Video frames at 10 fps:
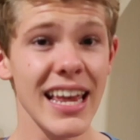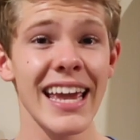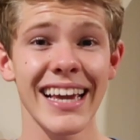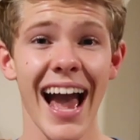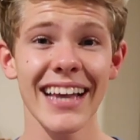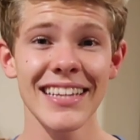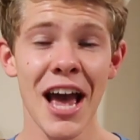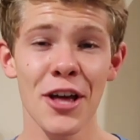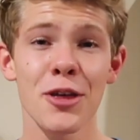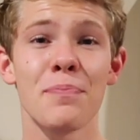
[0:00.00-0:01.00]
And guys,
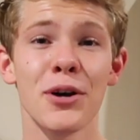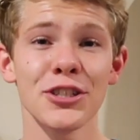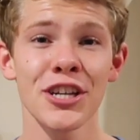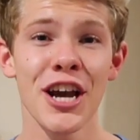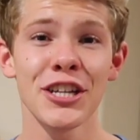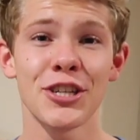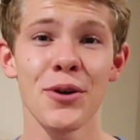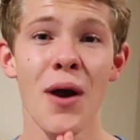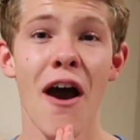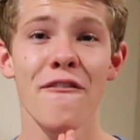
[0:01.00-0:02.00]
the push
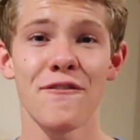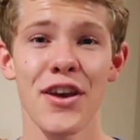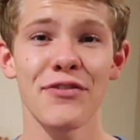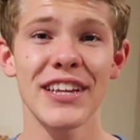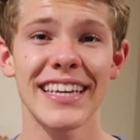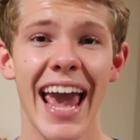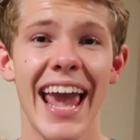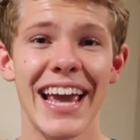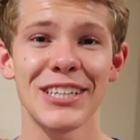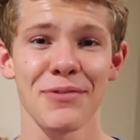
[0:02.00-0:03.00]
to fifty
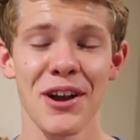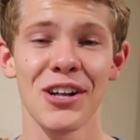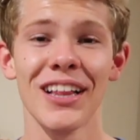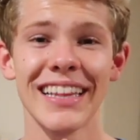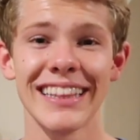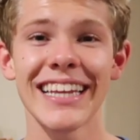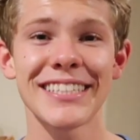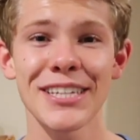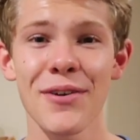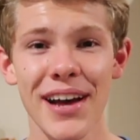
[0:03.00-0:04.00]
K is real.
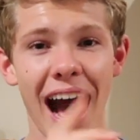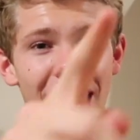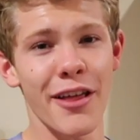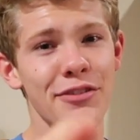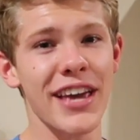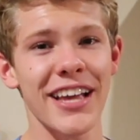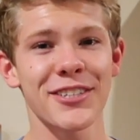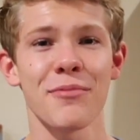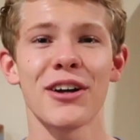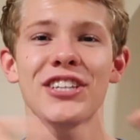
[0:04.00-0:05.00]
Let's do it. I love you guys
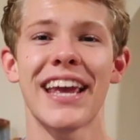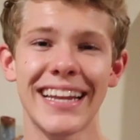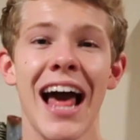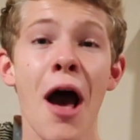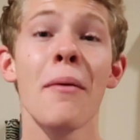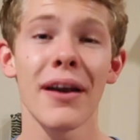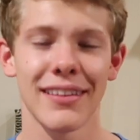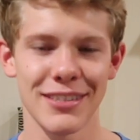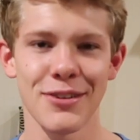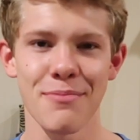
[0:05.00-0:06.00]
so much, and
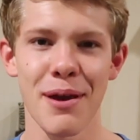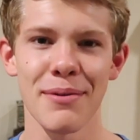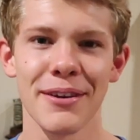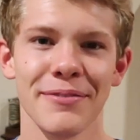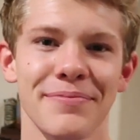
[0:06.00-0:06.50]
let's do it, baby.